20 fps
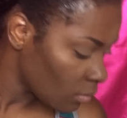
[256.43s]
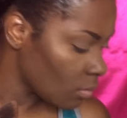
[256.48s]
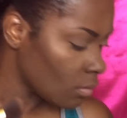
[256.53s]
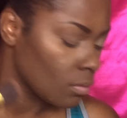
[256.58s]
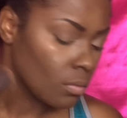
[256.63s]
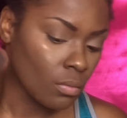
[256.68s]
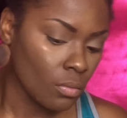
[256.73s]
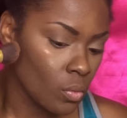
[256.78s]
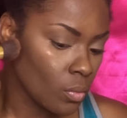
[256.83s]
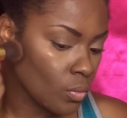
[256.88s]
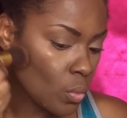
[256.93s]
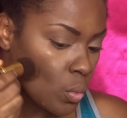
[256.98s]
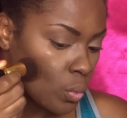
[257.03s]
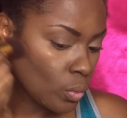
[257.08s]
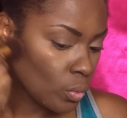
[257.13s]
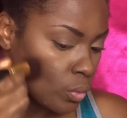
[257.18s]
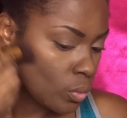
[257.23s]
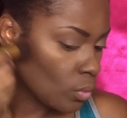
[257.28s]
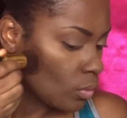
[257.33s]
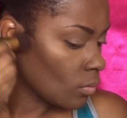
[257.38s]
my LA Girl
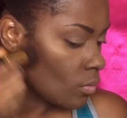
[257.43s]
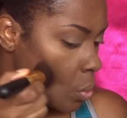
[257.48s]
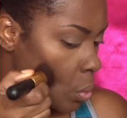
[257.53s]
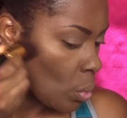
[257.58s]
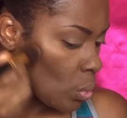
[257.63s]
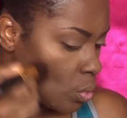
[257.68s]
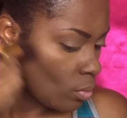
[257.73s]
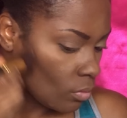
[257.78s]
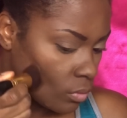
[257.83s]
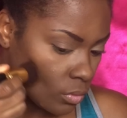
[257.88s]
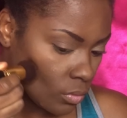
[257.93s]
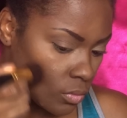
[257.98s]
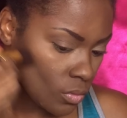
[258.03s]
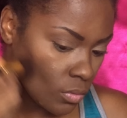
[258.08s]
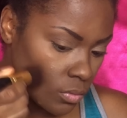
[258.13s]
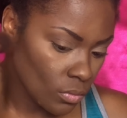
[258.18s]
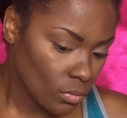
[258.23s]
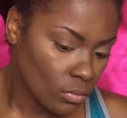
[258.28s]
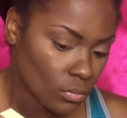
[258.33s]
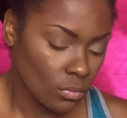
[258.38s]
Pro Concealer
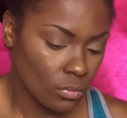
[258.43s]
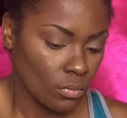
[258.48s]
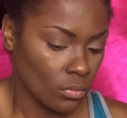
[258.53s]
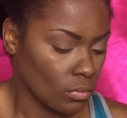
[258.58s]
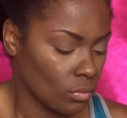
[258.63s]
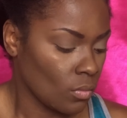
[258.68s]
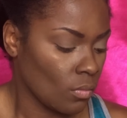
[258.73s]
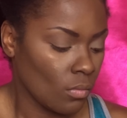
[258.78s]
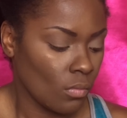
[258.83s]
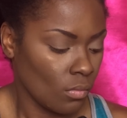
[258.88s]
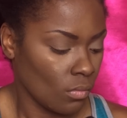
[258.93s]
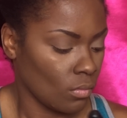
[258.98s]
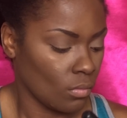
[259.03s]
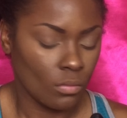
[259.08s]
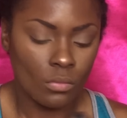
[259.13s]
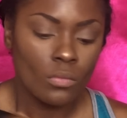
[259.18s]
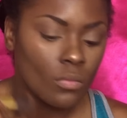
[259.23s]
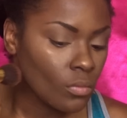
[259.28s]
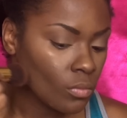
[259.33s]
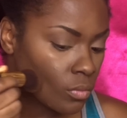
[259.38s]
first,
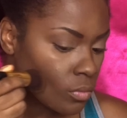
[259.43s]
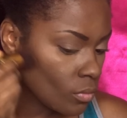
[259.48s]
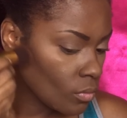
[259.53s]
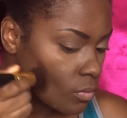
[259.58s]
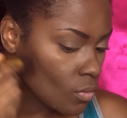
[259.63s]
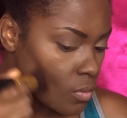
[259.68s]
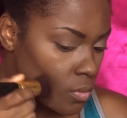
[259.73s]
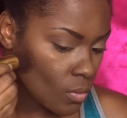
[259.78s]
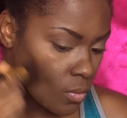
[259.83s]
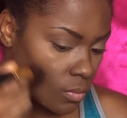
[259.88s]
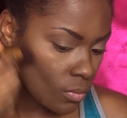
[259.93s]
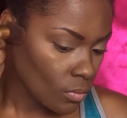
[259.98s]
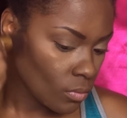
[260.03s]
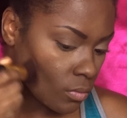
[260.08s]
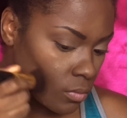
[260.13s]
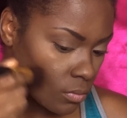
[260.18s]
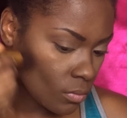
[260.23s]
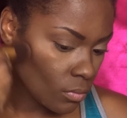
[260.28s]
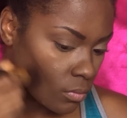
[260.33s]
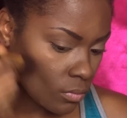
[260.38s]
only because I'm
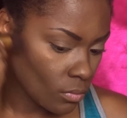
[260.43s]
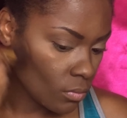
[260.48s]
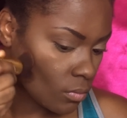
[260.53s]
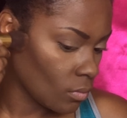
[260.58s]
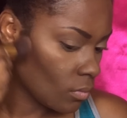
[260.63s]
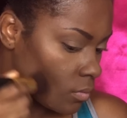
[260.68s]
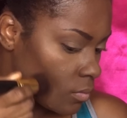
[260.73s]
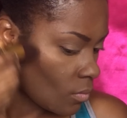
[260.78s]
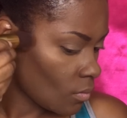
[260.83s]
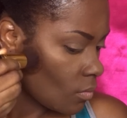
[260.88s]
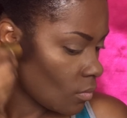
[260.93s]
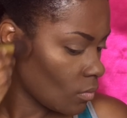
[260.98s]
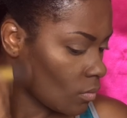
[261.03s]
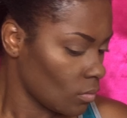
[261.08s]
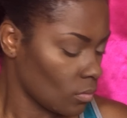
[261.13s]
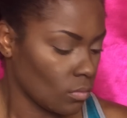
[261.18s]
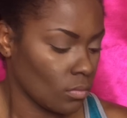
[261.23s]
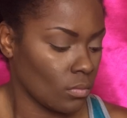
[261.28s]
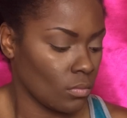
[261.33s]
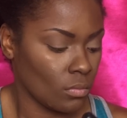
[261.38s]
not trying to do a
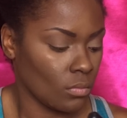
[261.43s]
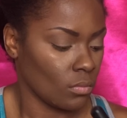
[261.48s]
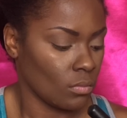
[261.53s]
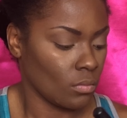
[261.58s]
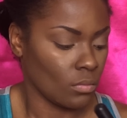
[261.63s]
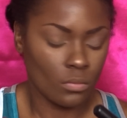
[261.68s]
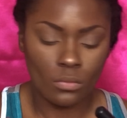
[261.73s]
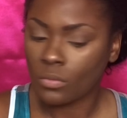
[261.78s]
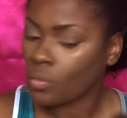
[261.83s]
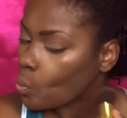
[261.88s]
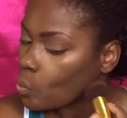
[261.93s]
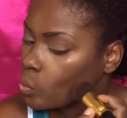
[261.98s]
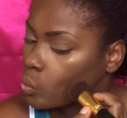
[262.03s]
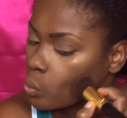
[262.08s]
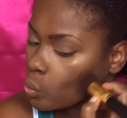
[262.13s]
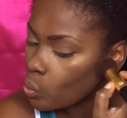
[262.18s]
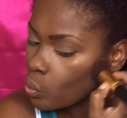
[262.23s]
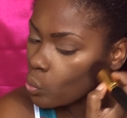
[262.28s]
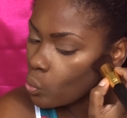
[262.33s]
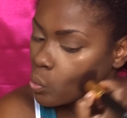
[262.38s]
super
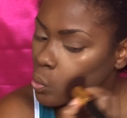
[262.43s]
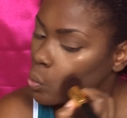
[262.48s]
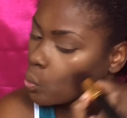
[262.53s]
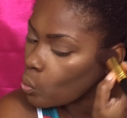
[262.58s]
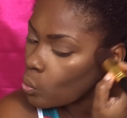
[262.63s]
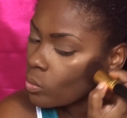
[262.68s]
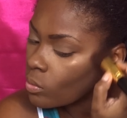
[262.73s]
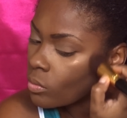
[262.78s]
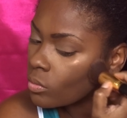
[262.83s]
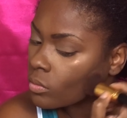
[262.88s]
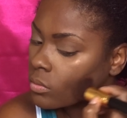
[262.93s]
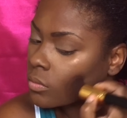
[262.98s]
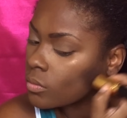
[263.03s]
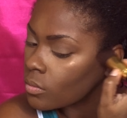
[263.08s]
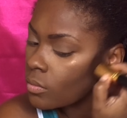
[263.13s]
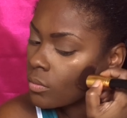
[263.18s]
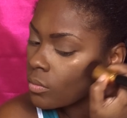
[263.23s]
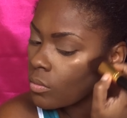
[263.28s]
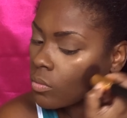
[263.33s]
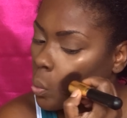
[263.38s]
dramatic contour,
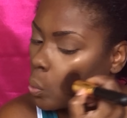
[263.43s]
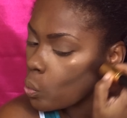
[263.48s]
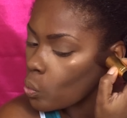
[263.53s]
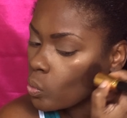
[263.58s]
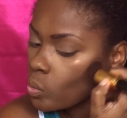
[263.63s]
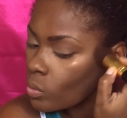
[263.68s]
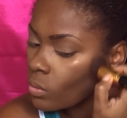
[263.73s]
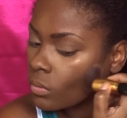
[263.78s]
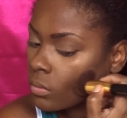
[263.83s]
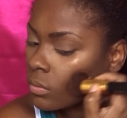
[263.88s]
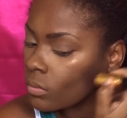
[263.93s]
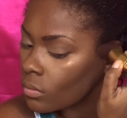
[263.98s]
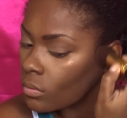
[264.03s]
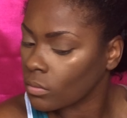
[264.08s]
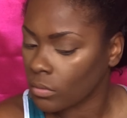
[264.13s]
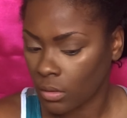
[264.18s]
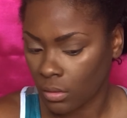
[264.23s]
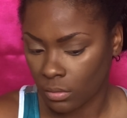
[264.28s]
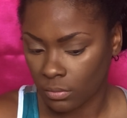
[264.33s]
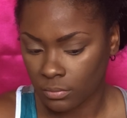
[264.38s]
even
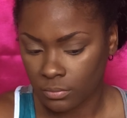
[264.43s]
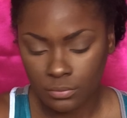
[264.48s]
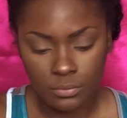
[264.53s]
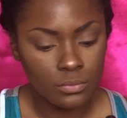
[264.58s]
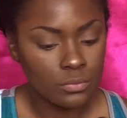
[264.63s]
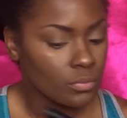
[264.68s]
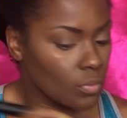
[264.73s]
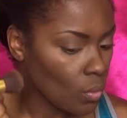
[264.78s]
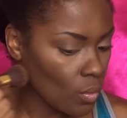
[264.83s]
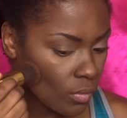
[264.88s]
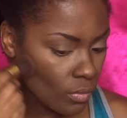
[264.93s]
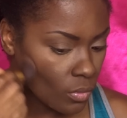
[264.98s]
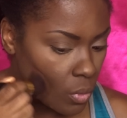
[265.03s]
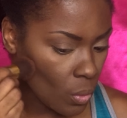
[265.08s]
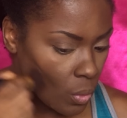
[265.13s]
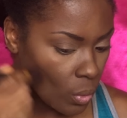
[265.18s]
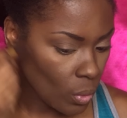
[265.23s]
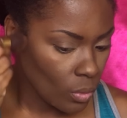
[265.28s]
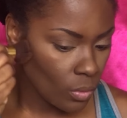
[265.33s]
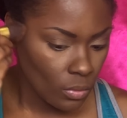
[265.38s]
though in this lighting
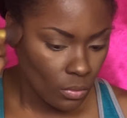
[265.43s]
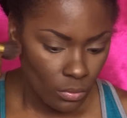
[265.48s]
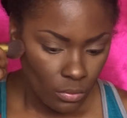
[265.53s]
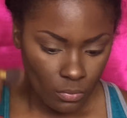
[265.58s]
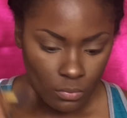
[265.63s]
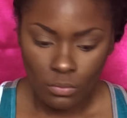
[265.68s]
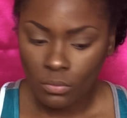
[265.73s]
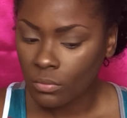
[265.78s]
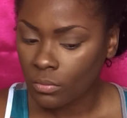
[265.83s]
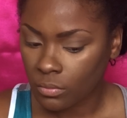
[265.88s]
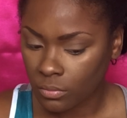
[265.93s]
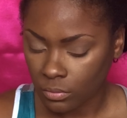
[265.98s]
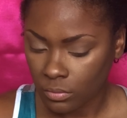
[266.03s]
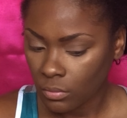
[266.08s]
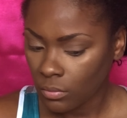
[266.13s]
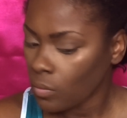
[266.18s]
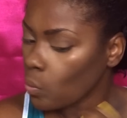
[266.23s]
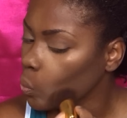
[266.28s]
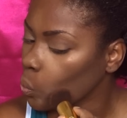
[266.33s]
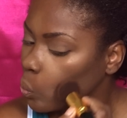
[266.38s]
it looks very
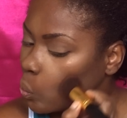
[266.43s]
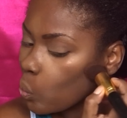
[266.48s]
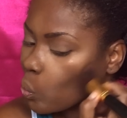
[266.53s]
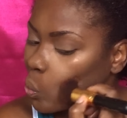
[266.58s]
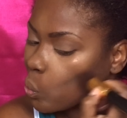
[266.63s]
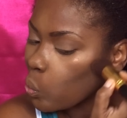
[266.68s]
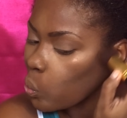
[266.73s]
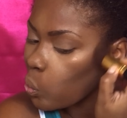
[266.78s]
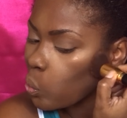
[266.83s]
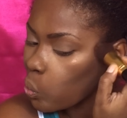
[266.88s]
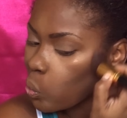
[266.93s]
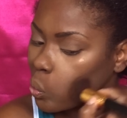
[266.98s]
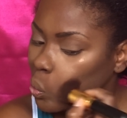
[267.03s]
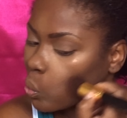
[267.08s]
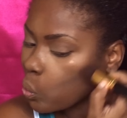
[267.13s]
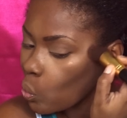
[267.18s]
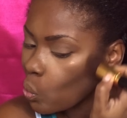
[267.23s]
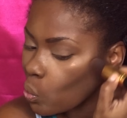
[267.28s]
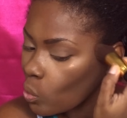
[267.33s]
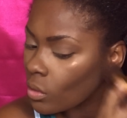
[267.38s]
dramatic, but you'll
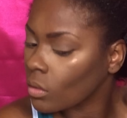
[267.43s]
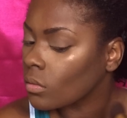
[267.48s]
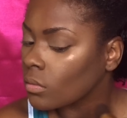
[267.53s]
see in the